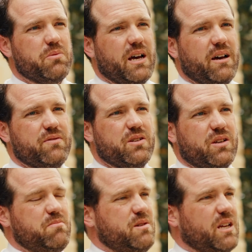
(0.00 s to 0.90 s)
we have to
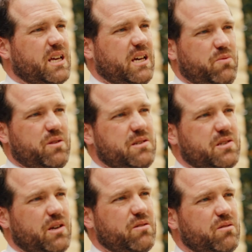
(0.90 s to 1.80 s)
communicate with each
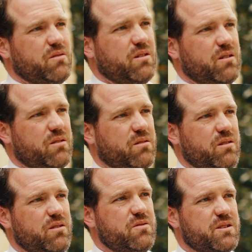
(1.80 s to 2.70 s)
other uh,
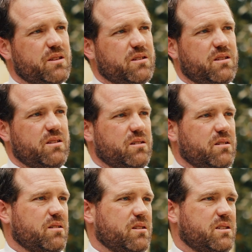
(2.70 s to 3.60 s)
using the,
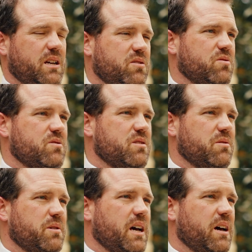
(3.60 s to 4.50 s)
the, the, technology
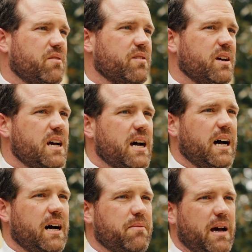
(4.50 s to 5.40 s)
that we have,
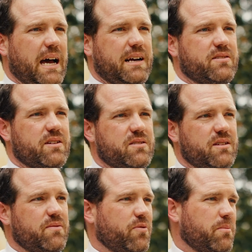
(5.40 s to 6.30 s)
um, access
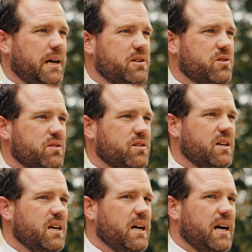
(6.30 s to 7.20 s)
to information,
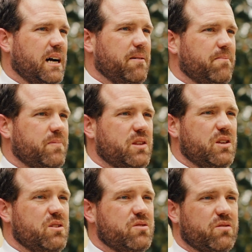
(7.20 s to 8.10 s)
um, the
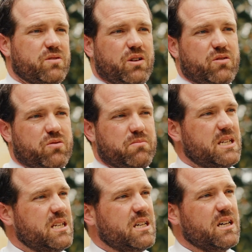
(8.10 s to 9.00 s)
use of social
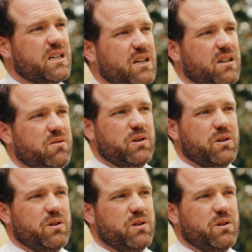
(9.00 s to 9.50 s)
media uh,